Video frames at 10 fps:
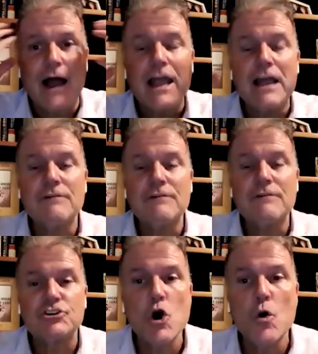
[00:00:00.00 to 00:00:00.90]
I have
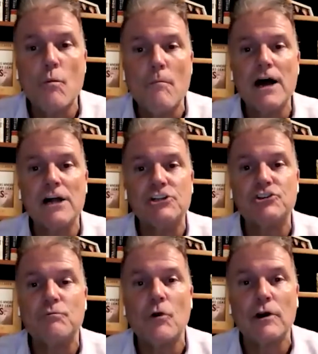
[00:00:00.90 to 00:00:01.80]
so
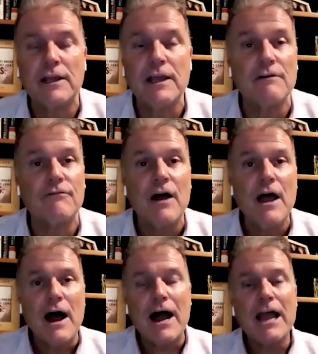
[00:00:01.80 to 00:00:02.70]
much more to
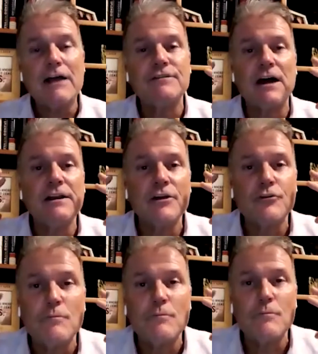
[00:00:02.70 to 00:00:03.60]
give. I have
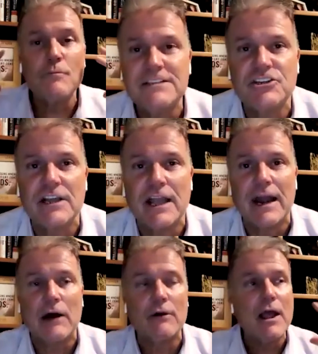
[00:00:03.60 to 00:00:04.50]
another message
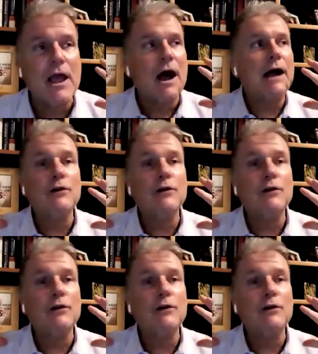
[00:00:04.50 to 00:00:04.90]
to get out.